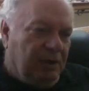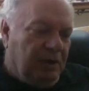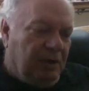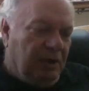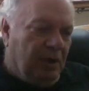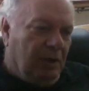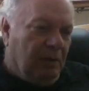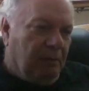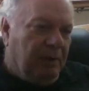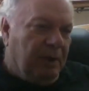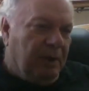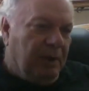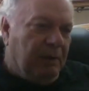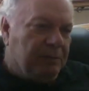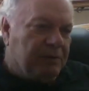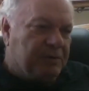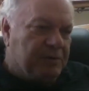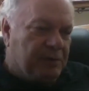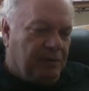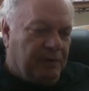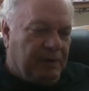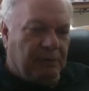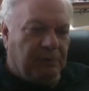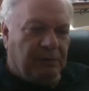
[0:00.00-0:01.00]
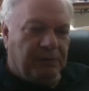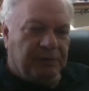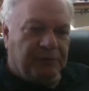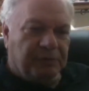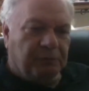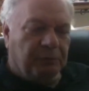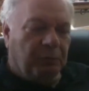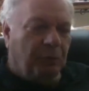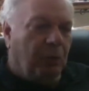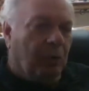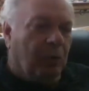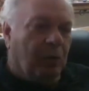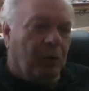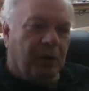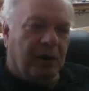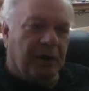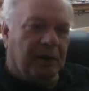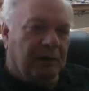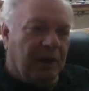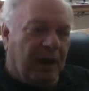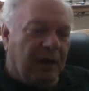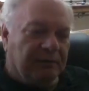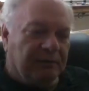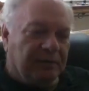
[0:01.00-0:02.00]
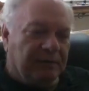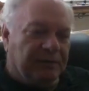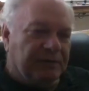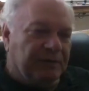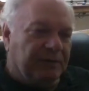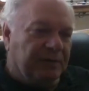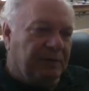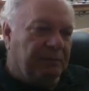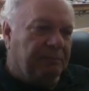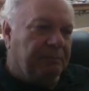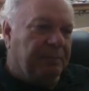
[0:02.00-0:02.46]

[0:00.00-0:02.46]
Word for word: you know, I mean, I'm sure there was a war, obviously,